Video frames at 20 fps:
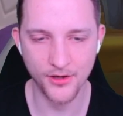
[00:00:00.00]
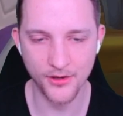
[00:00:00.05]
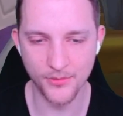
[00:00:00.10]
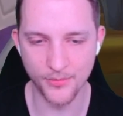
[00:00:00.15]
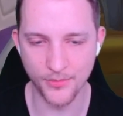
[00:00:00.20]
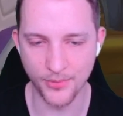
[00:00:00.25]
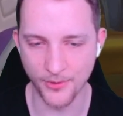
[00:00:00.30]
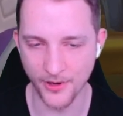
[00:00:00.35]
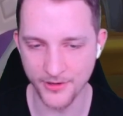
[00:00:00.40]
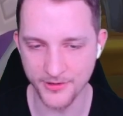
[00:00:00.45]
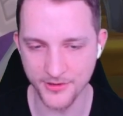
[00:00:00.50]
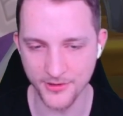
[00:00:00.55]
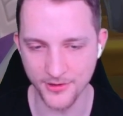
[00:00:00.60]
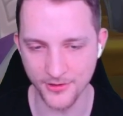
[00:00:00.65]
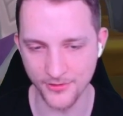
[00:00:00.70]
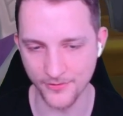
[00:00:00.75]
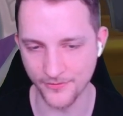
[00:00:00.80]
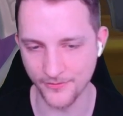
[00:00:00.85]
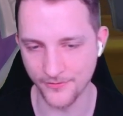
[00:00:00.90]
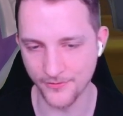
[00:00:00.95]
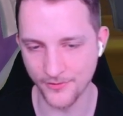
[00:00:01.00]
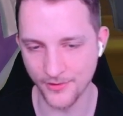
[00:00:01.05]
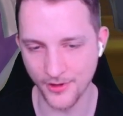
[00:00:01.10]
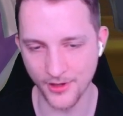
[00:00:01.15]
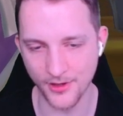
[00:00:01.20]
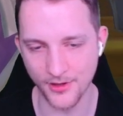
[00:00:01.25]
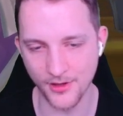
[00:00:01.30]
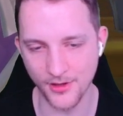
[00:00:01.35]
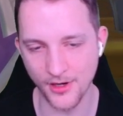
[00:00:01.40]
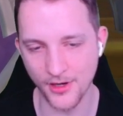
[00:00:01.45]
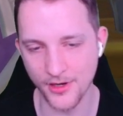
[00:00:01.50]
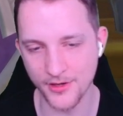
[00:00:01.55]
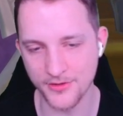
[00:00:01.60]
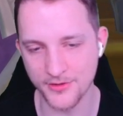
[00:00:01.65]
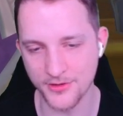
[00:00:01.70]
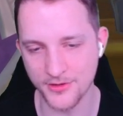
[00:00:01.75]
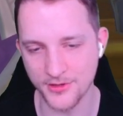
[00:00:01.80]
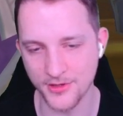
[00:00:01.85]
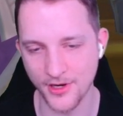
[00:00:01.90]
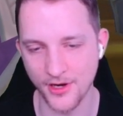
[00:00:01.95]
Impressive.
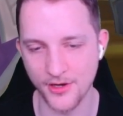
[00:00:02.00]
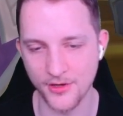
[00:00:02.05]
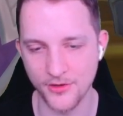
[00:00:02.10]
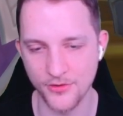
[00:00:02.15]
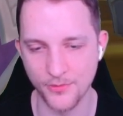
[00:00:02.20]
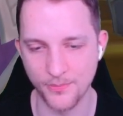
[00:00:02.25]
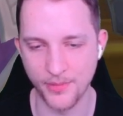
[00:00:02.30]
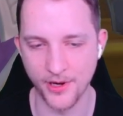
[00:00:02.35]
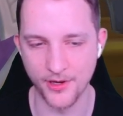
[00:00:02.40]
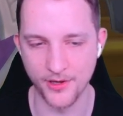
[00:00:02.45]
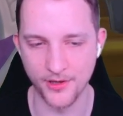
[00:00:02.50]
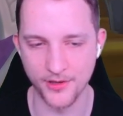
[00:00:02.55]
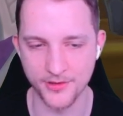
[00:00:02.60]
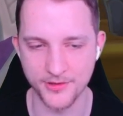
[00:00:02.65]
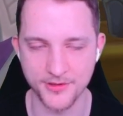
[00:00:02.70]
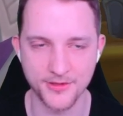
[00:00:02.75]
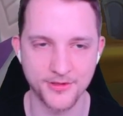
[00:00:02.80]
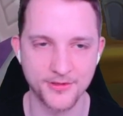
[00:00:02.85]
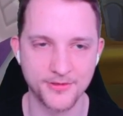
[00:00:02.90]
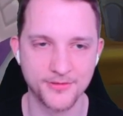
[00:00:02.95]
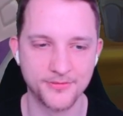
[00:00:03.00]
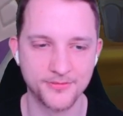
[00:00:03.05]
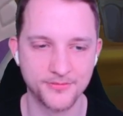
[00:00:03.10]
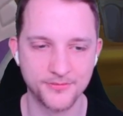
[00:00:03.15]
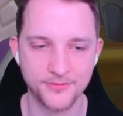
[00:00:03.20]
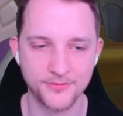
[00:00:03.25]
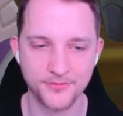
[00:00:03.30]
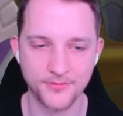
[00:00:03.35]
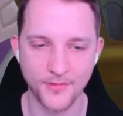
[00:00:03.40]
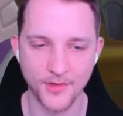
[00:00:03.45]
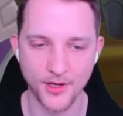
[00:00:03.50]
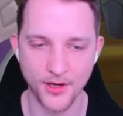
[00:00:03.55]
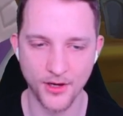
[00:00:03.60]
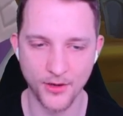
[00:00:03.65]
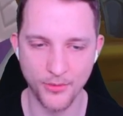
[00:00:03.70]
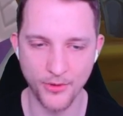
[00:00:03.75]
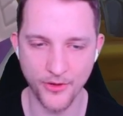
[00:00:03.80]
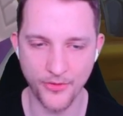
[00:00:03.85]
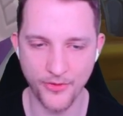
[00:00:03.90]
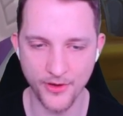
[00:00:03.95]
I'd say you passed.
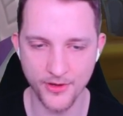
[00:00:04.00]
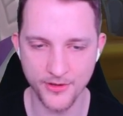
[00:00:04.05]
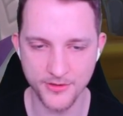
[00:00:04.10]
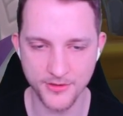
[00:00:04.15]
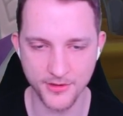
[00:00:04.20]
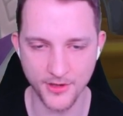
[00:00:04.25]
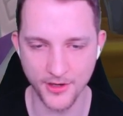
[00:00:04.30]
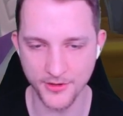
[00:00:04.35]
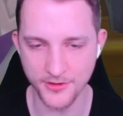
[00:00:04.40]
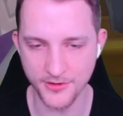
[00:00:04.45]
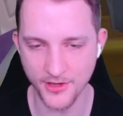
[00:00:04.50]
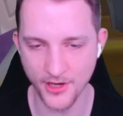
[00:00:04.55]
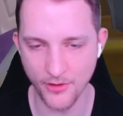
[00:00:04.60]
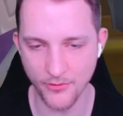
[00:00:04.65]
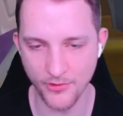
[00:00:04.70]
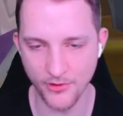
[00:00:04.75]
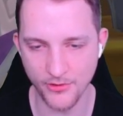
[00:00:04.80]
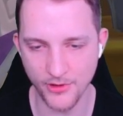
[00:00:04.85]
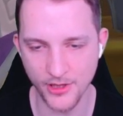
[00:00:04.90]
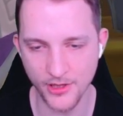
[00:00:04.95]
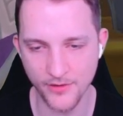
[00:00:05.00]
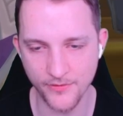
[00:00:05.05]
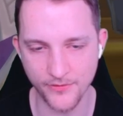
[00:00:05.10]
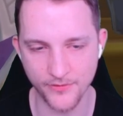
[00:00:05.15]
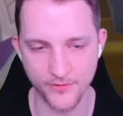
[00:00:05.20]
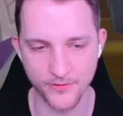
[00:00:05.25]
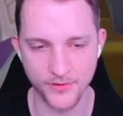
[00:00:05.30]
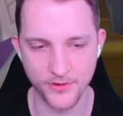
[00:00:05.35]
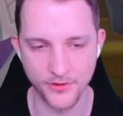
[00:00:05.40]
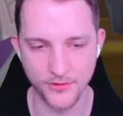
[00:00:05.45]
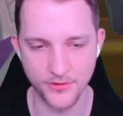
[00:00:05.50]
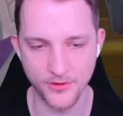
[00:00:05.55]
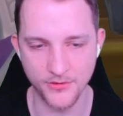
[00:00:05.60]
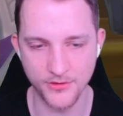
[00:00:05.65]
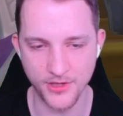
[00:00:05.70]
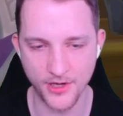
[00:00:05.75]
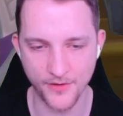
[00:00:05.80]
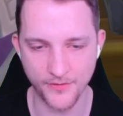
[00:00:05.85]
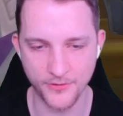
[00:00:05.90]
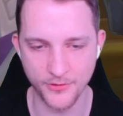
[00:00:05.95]
With this, I say we're even. You
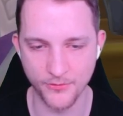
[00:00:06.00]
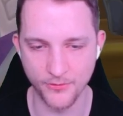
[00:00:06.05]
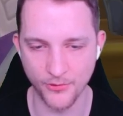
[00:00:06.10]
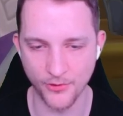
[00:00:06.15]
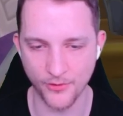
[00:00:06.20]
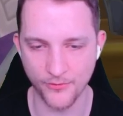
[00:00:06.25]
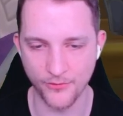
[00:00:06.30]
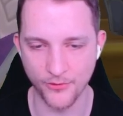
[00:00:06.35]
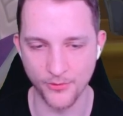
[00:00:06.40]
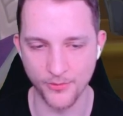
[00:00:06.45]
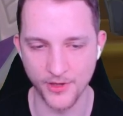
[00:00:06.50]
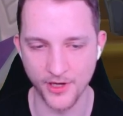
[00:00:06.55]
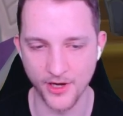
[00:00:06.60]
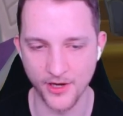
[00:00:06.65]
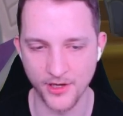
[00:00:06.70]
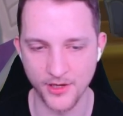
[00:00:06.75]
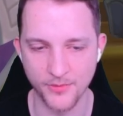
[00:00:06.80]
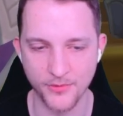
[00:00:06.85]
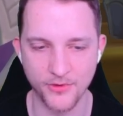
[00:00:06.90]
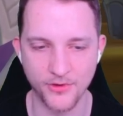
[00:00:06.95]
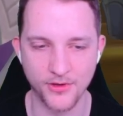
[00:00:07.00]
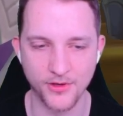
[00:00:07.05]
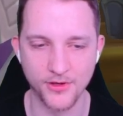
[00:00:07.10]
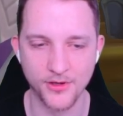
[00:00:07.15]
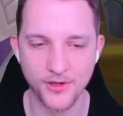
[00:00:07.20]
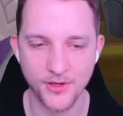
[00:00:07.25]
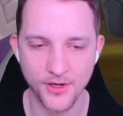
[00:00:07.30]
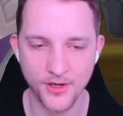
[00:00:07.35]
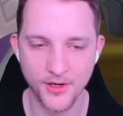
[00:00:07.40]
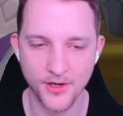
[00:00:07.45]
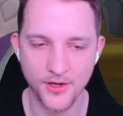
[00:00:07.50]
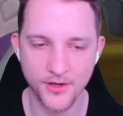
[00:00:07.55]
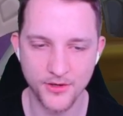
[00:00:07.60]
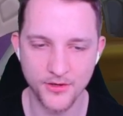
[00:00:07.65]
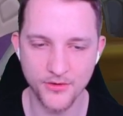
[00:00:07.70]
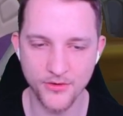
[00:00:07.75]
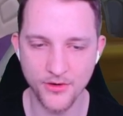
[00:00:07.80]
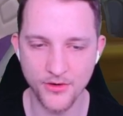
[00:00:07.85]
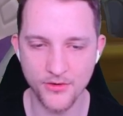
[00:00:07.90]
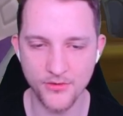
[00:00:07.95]
don't have to work for me anymore.
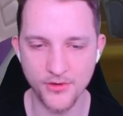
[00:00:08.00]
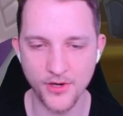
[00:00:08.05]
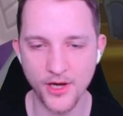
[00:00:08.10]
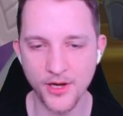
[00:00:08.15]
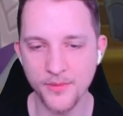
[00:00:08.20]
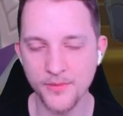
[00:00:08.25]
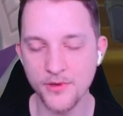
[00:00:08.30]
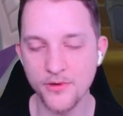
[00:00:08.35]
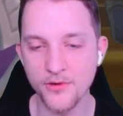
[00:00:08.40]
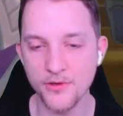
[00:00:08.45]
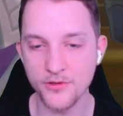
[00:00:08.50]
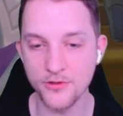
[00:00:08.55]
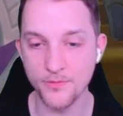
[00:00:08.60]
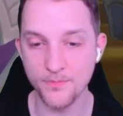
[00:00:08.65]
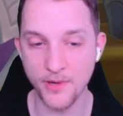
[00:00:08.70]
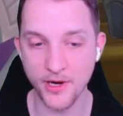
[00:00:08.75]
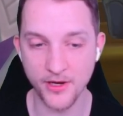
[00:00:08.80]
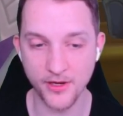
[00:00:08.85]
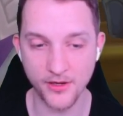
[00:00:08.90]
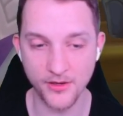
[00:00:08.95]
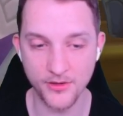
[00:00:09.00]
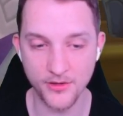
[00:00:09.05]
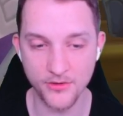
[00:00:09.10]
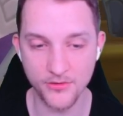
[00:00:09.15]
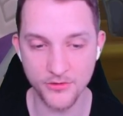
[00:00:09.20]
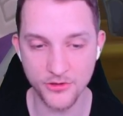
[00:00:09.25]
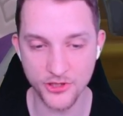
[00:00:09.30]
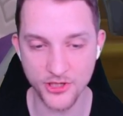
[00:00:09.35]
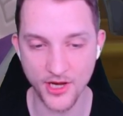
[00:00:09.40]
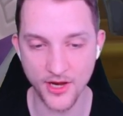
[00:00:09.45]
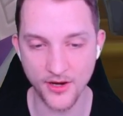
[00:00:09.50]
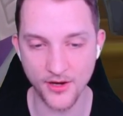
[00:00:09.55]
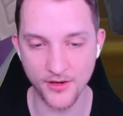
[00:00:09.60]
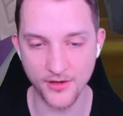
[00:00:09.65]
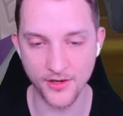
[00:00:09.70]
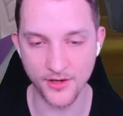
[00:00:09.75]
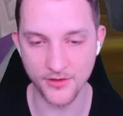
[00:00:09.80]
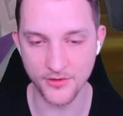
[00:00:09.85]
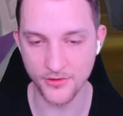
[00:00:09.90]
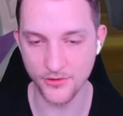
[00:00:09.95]
You know, I'm going to buy a new
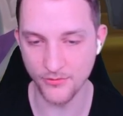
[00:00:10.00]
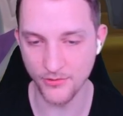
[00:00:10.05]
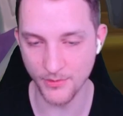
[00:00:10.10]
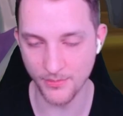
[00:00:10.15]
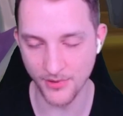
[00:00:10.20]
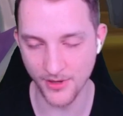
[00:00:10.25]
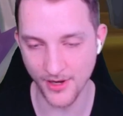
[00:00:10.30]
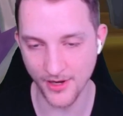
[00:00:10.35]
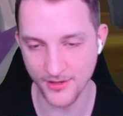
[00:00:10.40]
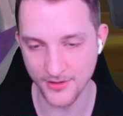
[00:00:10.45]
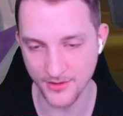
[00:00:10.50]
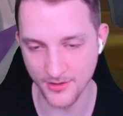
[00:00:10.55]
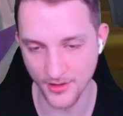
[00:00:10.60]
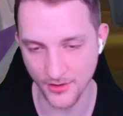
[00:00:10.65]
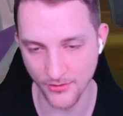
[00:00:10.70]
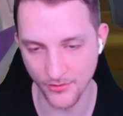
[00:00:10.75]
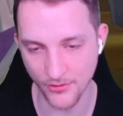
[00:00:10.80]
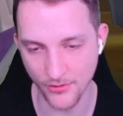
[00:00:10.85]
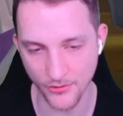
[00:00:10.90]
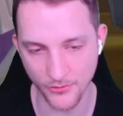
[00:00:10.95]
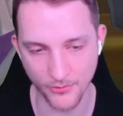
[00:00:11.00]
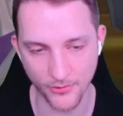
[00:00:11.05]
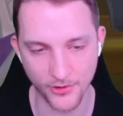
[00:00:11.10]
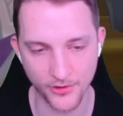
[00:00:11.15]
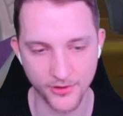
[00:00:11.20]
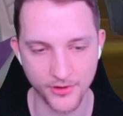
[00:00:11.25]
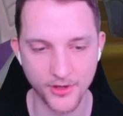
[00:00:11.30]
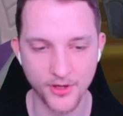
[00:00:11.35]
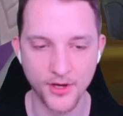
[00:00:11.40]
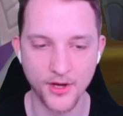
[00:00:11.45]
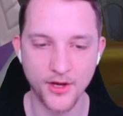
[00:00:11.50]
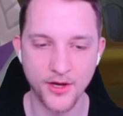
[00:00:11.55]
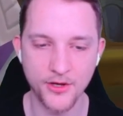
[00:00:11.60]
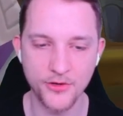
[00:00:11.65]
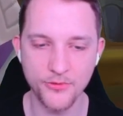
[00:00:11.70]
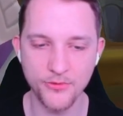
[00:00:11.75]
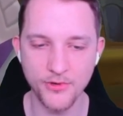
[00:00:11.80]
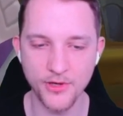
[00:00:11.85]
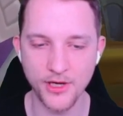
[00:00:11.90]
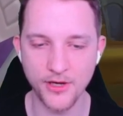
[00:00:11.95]
chandelier to replace that old one.
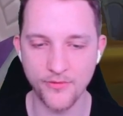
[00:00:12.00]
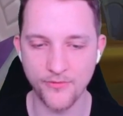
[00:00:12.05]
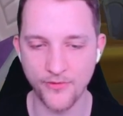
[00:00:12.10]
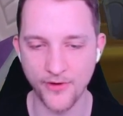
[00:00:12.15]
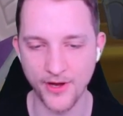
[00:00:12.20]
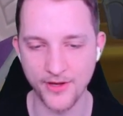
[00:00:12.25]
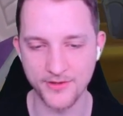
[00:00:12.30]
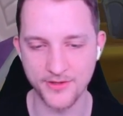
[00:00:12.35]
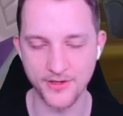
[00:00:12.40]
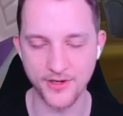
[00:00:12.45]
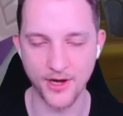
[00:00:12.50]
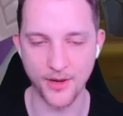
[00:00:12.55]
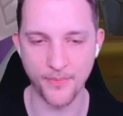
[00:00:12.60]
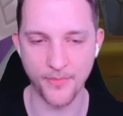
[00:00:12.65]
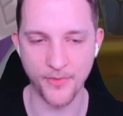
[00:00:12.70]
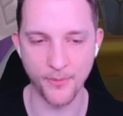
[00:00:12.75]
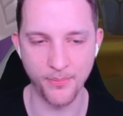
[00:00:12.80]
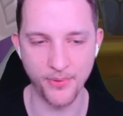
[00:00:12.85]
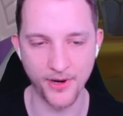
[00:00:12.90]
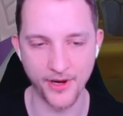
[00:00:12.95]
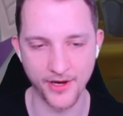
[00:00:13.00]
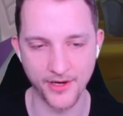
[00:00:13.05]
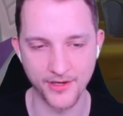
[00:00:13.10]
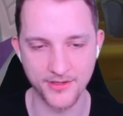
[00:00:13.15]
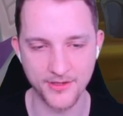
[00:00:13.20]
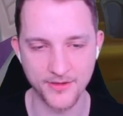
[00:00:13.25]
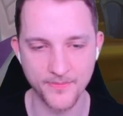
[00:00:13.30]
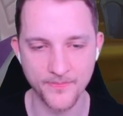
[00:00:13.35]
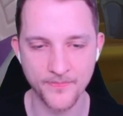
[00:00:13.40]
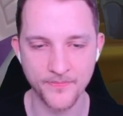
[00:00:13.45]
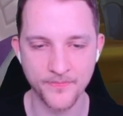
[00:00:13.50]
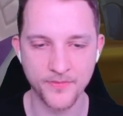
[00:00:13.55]
It really fancied up the place.